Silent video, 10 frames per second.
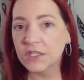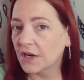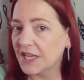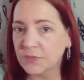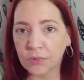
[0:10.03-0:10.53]

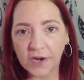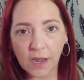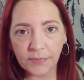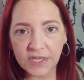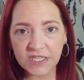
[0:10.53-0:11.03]
let's bring
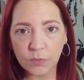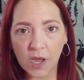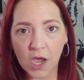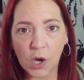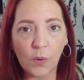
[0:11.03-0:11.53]
up this
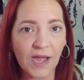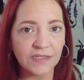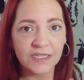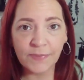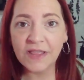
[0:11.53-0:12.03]
wheel and
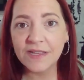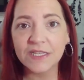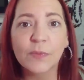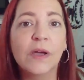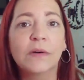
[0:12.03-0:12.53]
spin
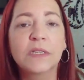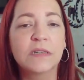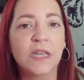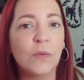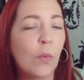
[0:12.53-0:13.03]
this wheel to
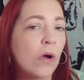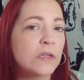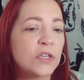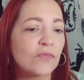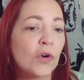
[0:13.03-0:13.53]
see
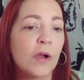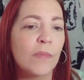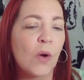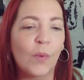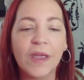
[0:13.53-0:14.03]
what room
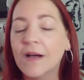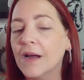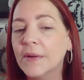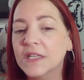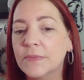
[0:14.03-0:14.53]
we are
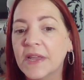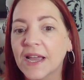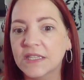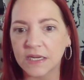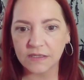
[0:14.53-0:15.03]
going to be
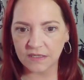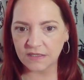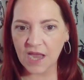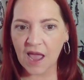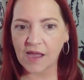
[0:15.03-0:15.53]
getting
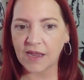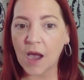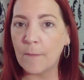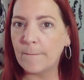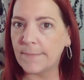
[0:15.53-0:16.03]
today.
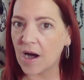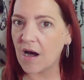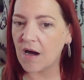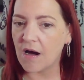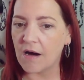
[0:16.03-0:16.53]
A
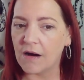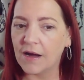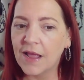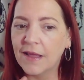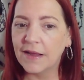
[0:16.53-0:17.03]
bar.
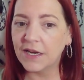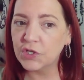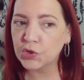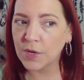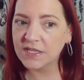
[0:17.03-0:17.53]

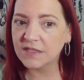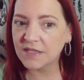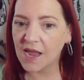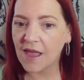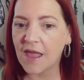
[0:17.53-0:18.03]

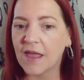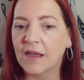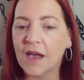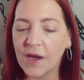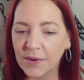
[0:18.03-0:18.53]

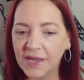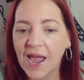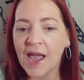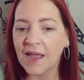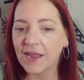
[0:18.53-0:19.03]
Interesting.
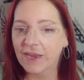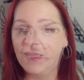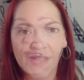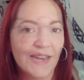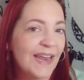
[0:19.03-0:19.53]
Okay.
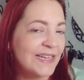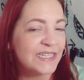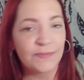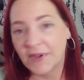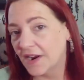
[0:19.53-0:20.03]
And let's
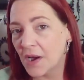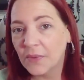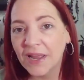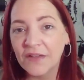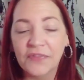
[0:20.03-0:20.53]
spin our
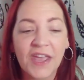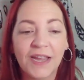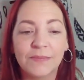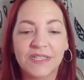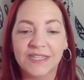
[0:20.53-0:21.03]
wheel of
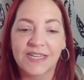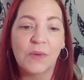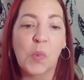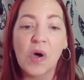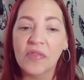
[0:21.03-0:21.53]
themes to see
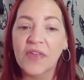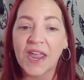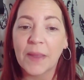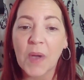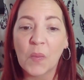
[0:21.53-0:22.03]
what
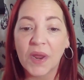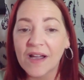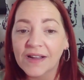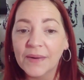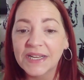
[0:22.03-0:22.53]
theme we
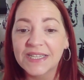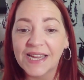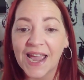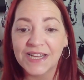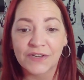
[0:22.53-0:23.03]
are going to
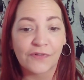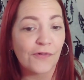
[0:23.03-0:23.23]
get for